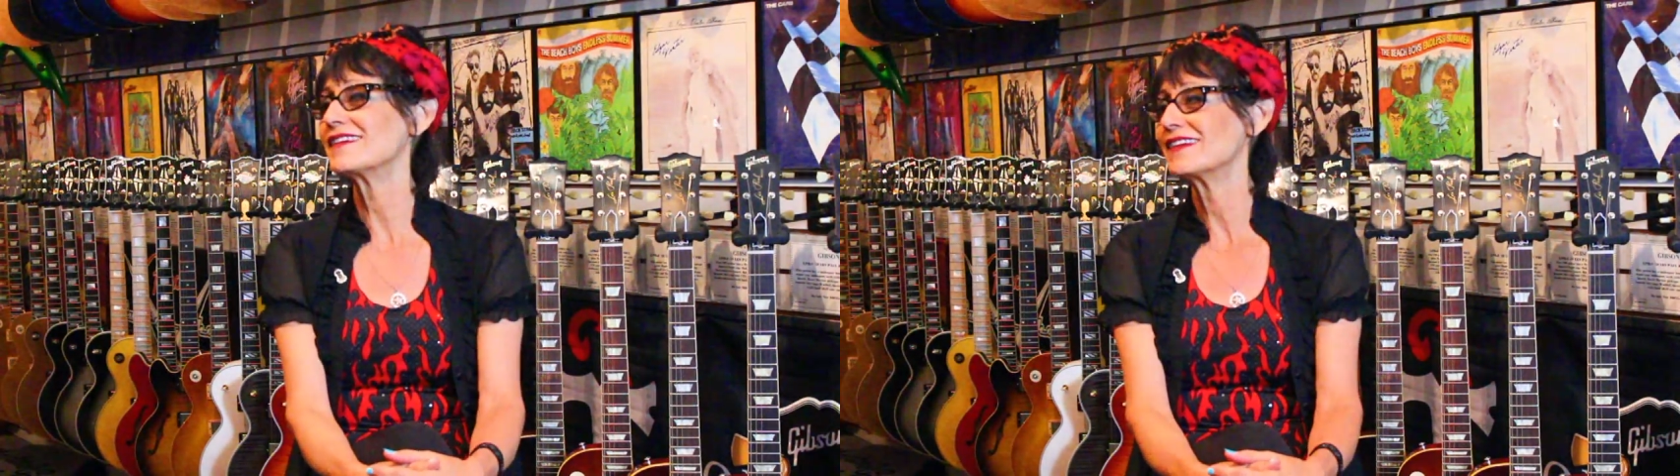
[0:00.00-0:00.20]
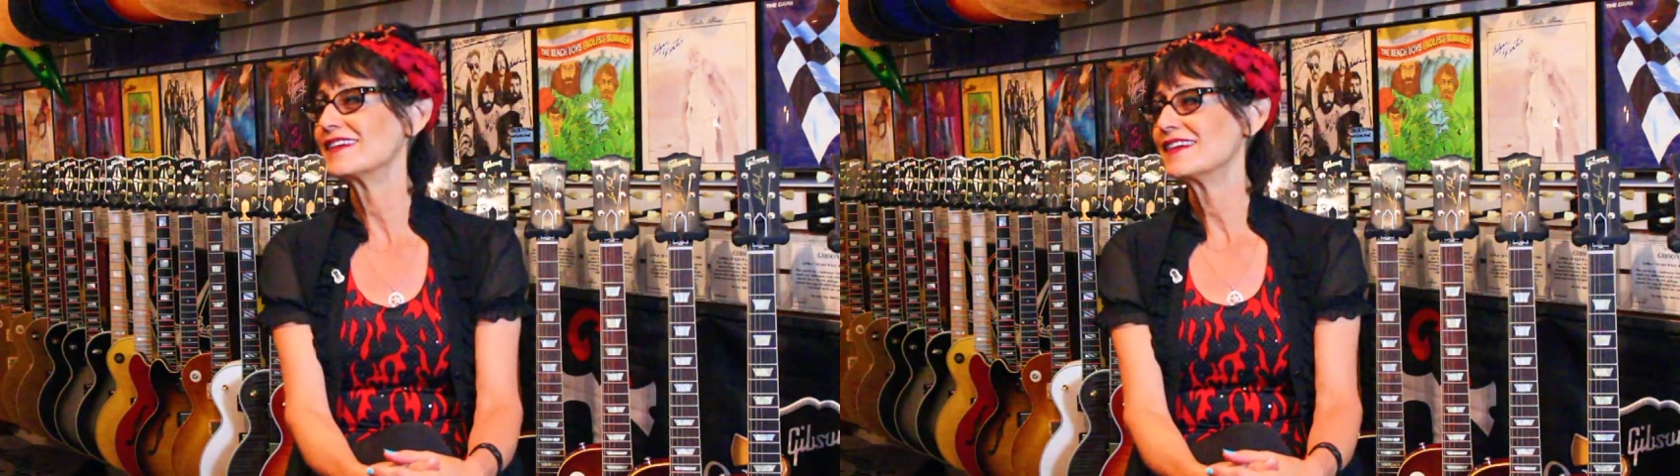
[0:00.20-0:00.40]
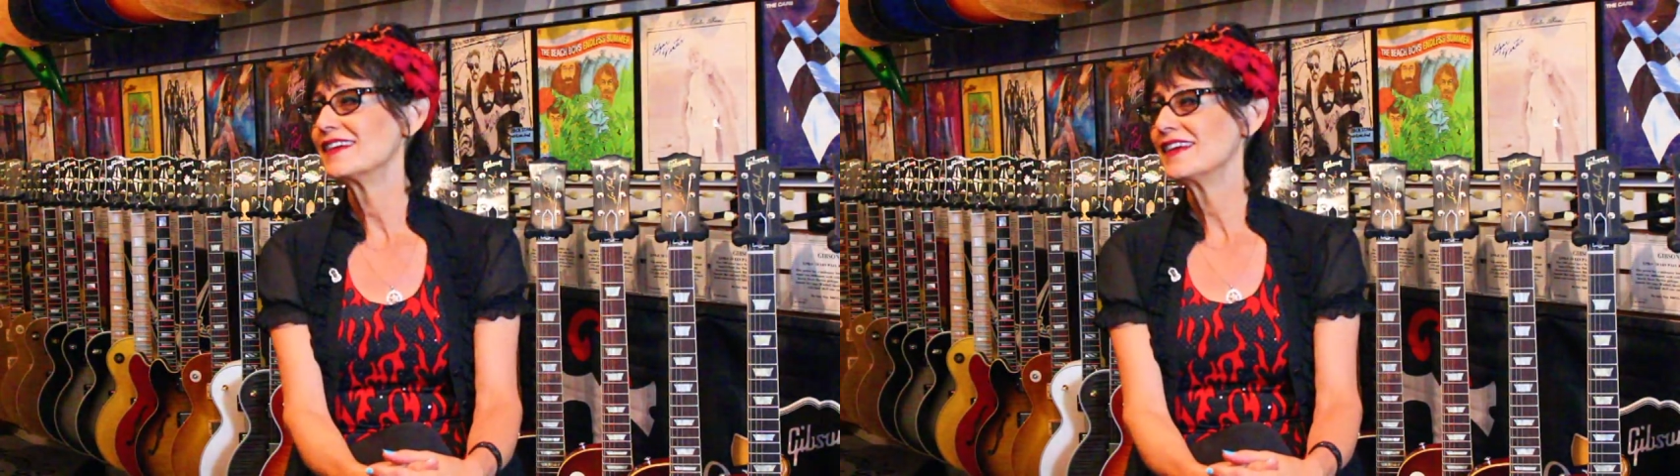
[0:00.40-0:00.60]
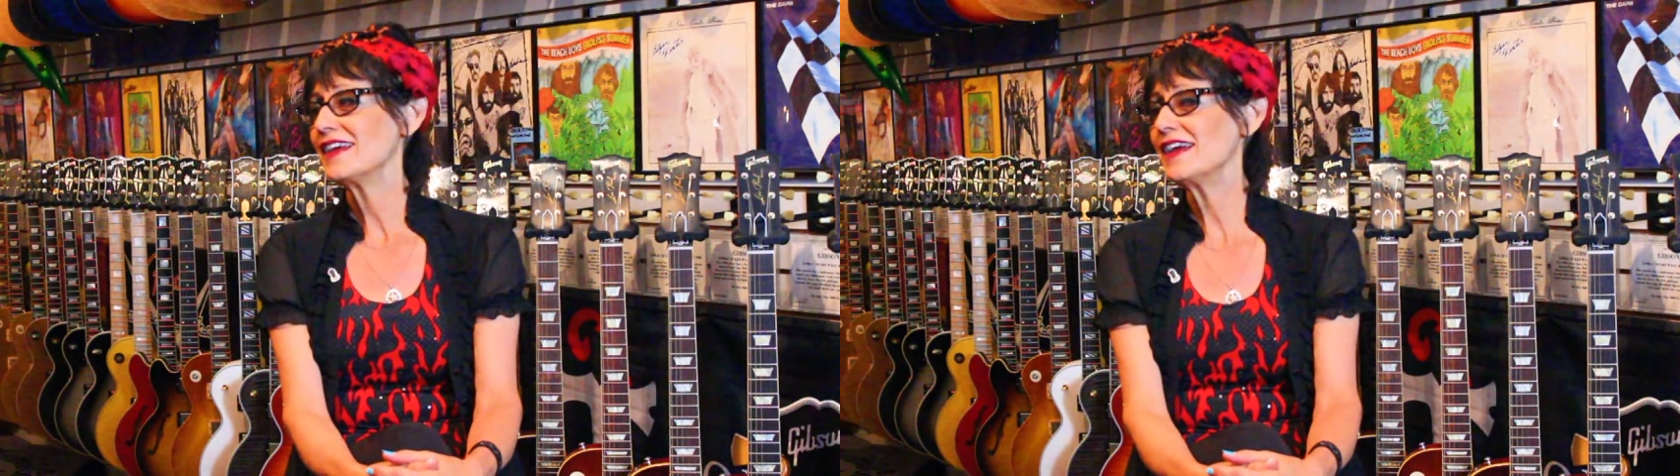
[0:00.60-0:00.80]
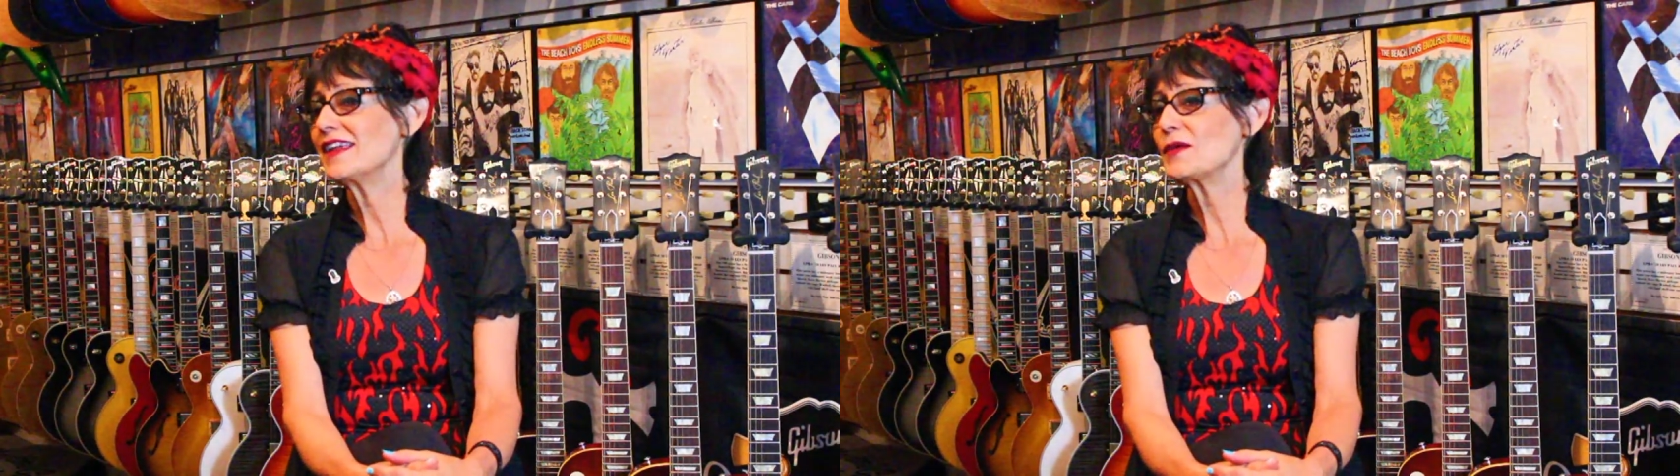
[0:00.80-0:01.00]
Okay,
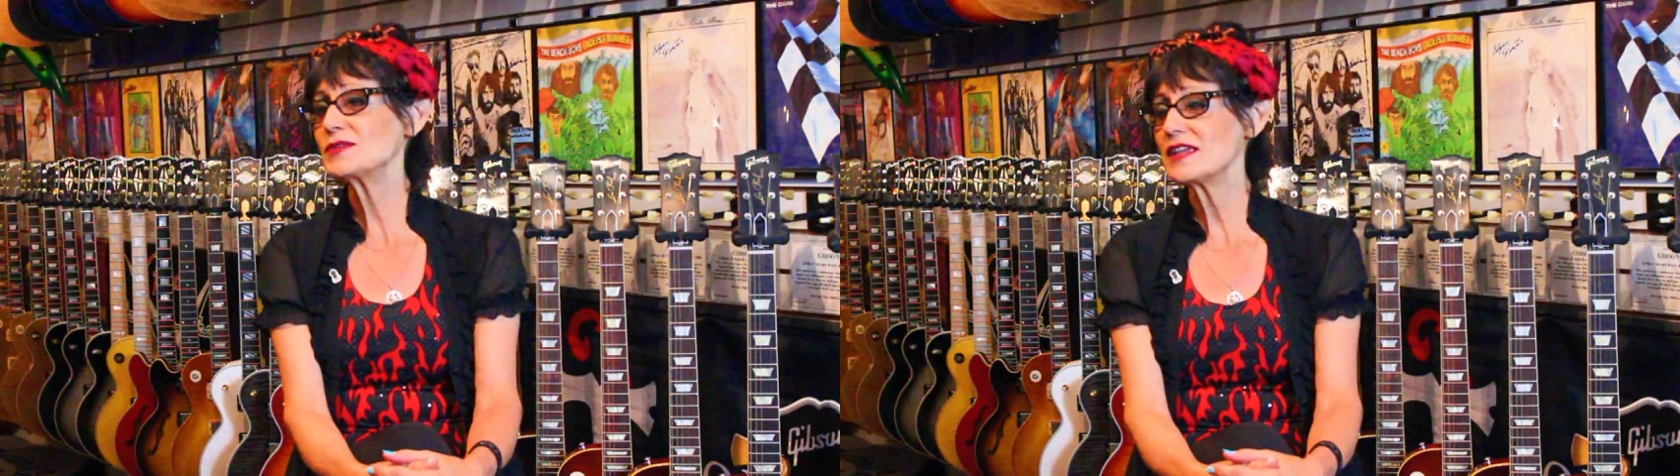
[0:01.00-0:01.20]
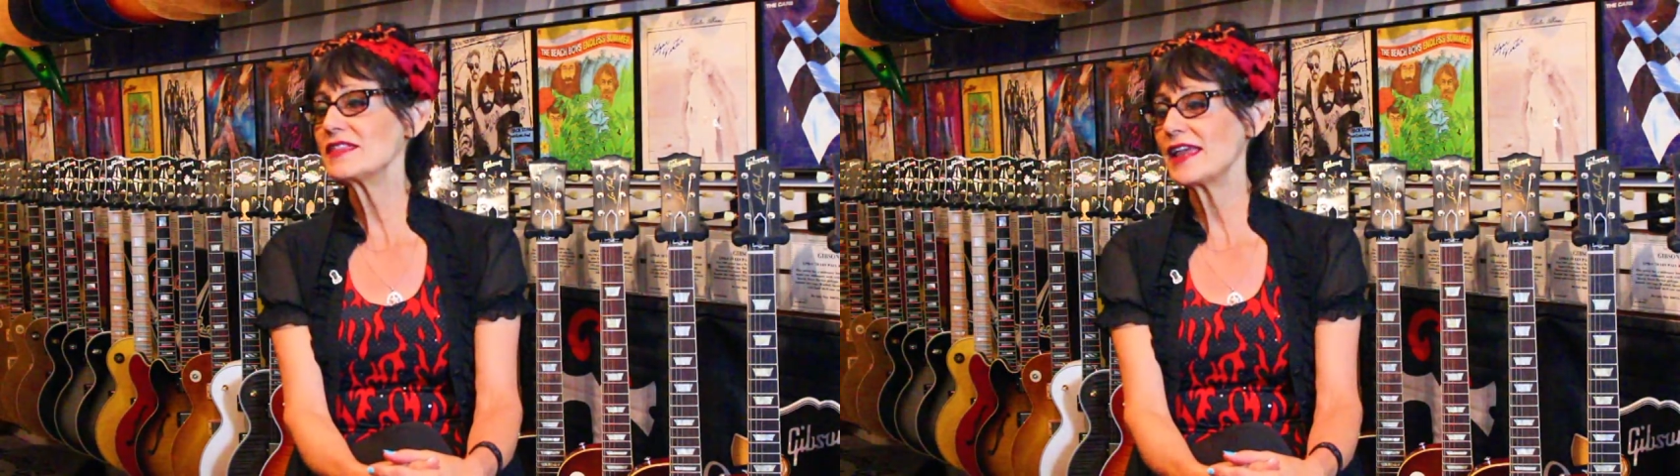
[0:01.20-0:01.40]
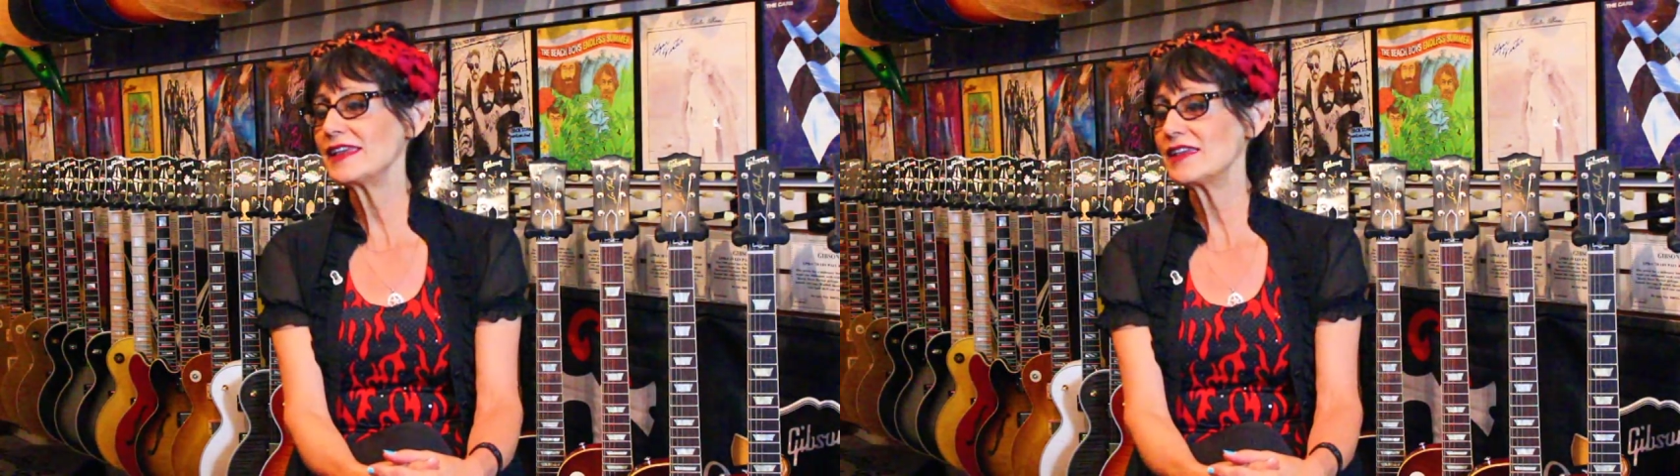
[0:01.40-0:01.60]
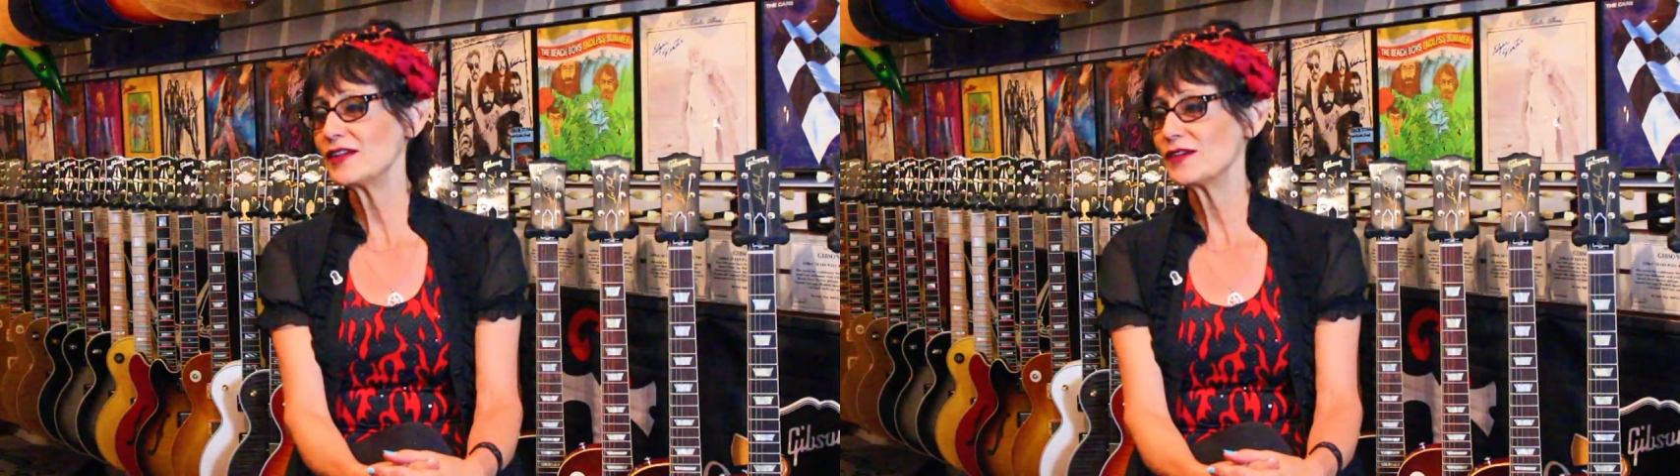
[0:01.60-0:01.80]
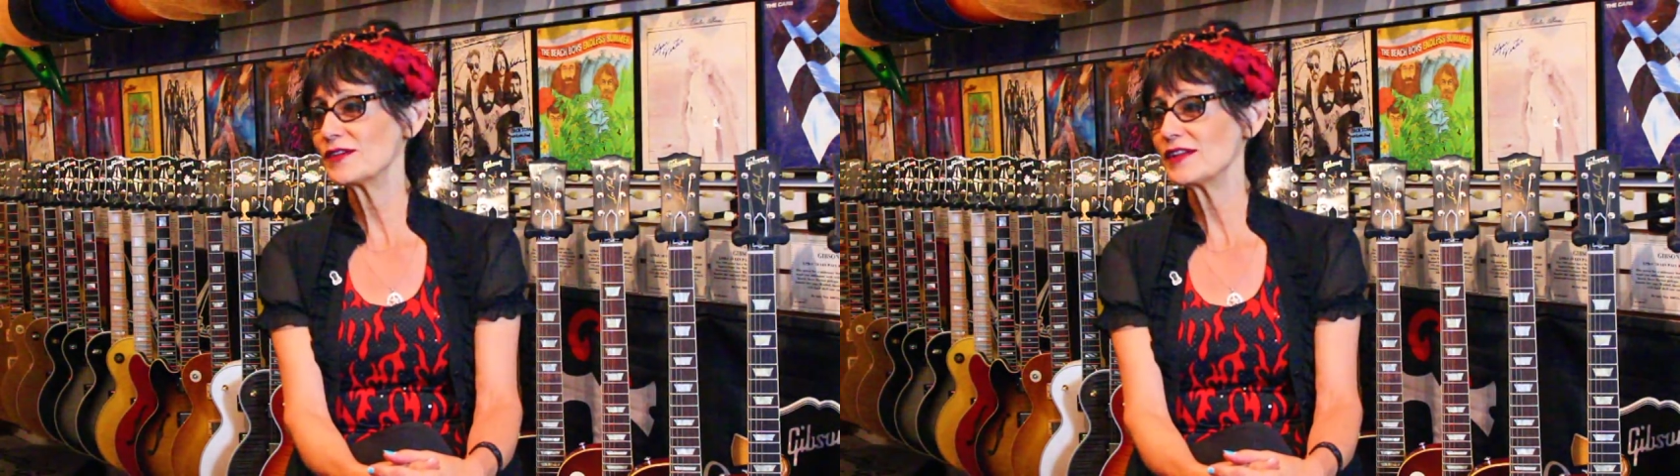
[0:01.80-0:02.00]
cool. And I would say thank
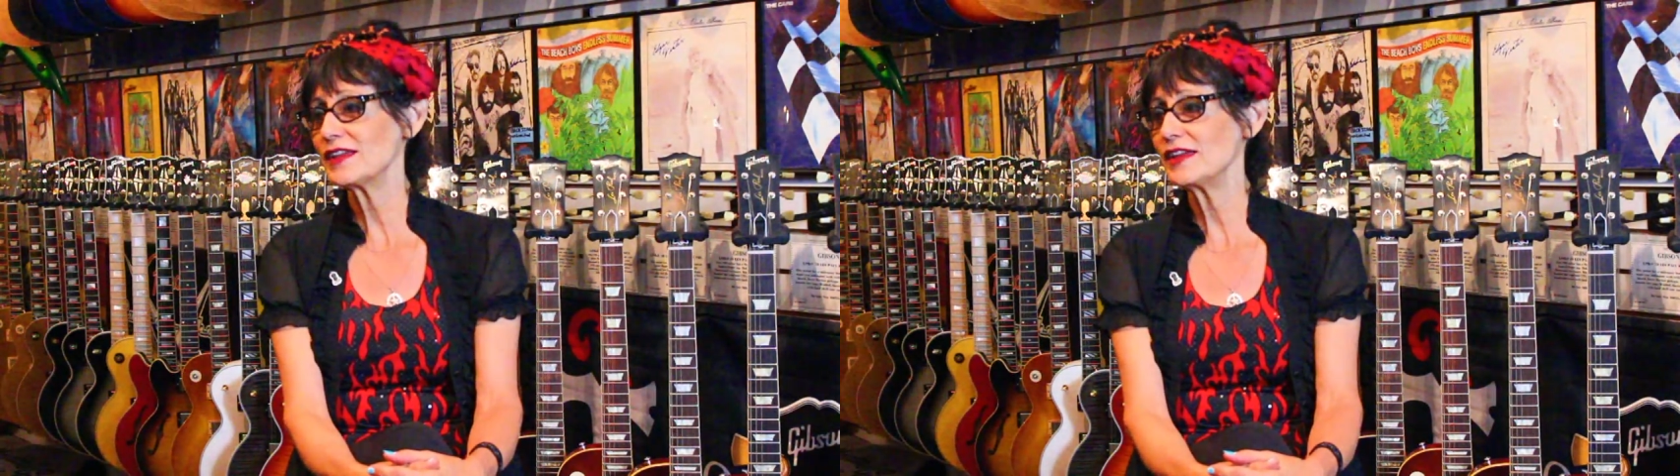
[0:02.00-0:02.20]
you. Great you